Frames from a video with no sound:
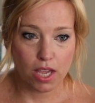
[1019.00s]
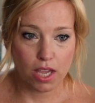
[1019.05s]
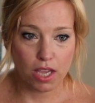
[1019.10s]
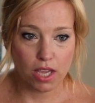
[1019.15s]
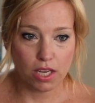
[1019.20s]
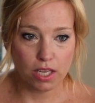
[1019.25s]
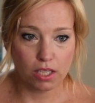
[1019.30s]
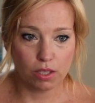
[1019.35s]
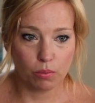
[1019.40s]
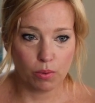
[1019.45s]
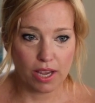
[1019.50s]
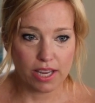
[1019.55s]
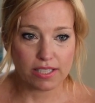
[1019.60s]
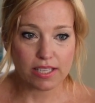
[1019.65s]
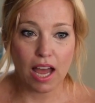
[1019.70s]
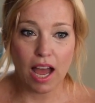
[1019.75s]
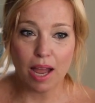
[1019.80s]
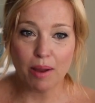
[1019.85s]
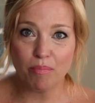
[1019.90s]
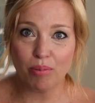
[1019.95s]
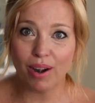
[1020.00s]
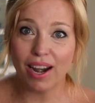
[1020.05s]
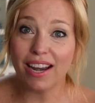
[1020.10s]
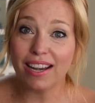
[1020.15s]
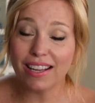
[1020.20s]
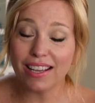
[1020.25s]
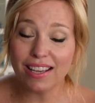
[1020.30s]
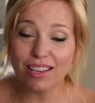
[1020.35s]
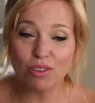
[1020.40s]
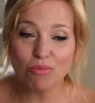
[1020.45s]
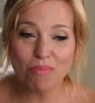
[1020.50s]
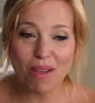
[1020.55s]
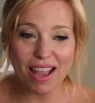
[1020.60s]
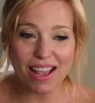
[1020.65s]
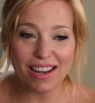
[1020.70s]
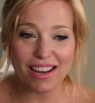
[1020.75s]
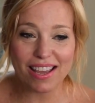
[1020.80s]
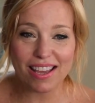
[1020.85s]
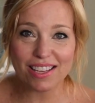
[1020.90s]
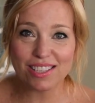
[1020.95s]
anyways, hi Brandy, you
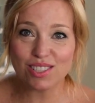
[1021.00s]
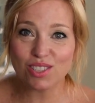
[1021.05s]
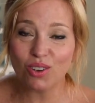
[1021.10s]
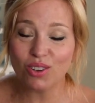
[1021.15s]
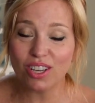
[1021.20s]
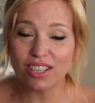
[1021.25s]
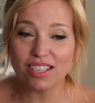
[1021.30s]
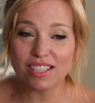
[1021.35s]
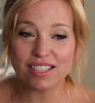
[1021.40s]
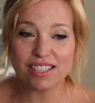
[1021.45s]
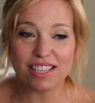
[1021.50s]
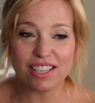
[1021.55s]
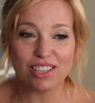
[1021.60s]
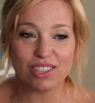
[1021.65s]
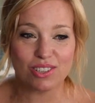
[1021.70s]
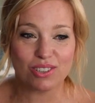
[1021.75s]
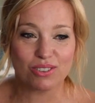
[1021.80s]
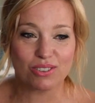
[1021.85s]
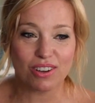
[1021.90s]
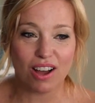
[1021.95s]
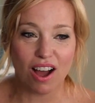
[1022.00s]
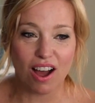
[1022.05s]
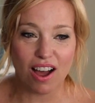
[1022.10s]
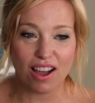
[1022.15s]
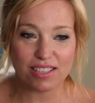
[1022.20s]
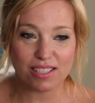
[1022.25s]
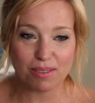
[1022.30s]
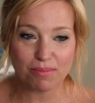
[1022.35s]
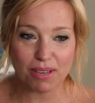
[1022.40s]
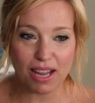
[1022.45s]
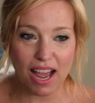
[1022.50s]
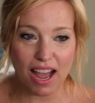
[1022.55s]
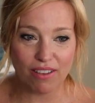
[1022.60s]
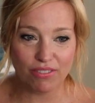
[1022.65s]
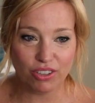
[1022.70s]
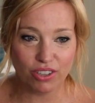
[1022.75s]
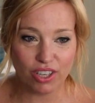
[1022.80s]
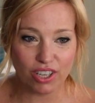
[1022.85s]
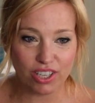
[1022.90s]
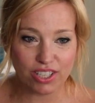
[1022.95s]
made it. It's so good to see you. Awesome to
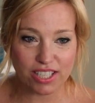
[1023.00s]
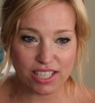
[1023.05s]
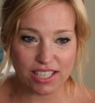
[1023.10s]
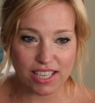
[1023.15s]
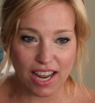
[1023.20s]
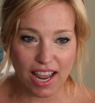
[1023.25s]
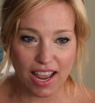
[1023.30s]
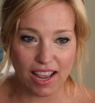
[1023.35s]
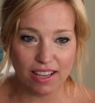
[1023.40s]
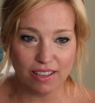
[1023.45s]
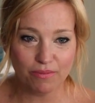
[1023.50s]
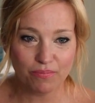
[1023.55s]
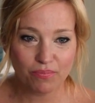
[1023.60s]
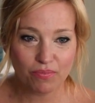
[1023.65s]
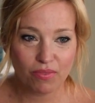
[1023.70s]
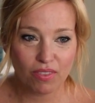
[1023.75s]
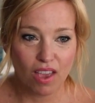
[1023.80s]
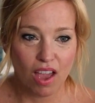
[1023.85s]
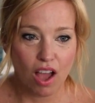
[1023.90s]
have you here today.